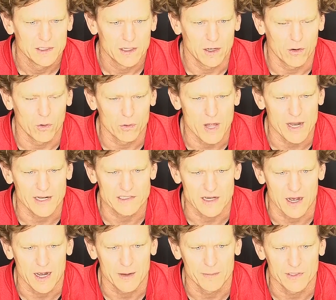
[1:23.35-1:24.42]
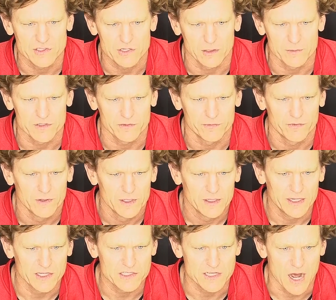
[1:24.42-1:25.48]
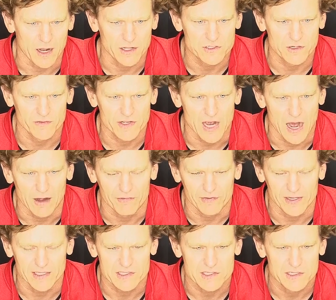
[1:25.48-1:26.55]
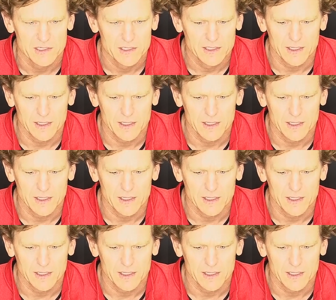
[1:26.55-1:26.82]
a whole lot of time in terms of his knowledge of the offense,